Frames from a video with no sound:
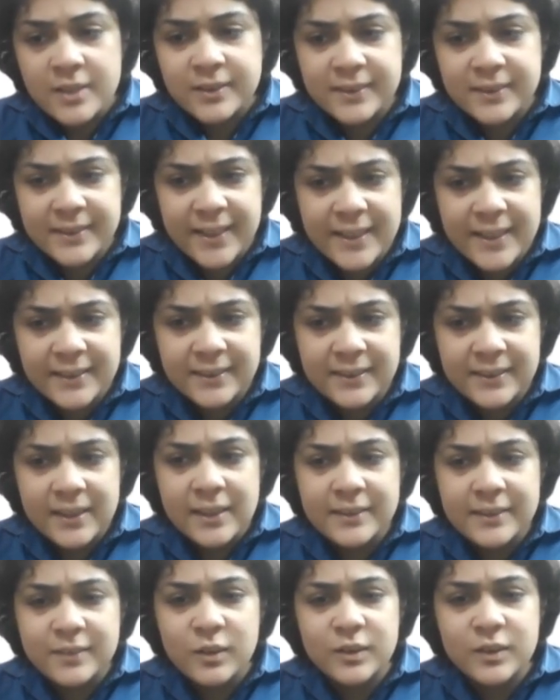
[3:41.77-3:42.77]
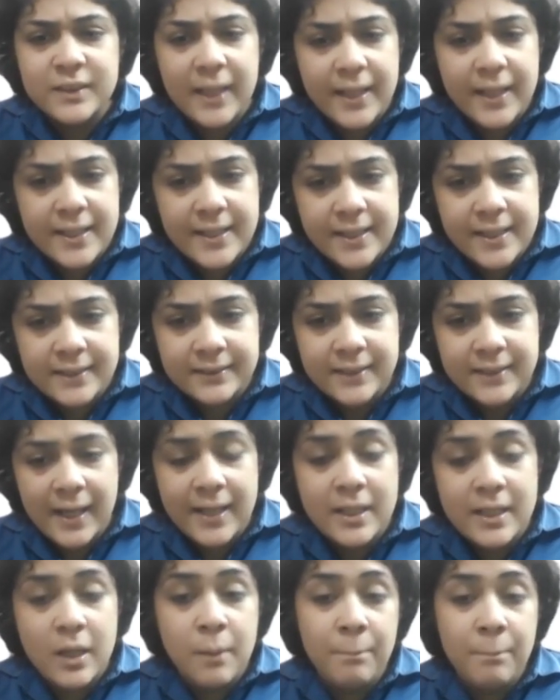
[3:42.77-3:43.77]
states, societies,
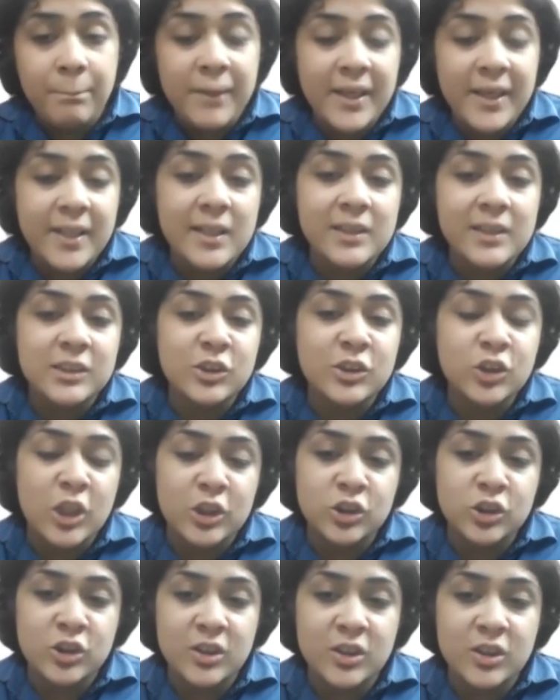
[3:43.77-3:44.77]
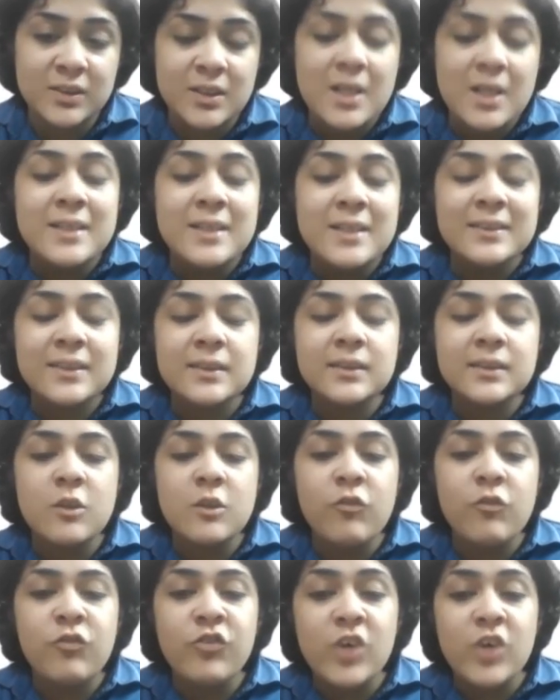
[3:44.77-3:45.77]
and imperial structures since
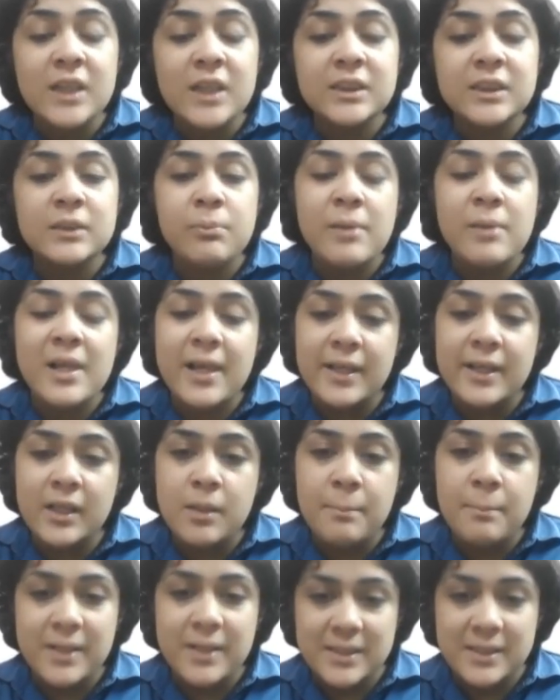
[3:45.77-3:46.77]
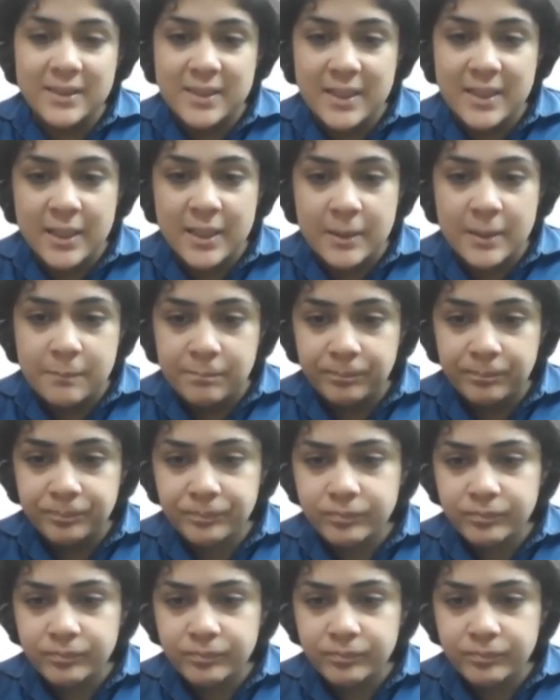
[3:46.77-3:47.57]
the first millennium BCE.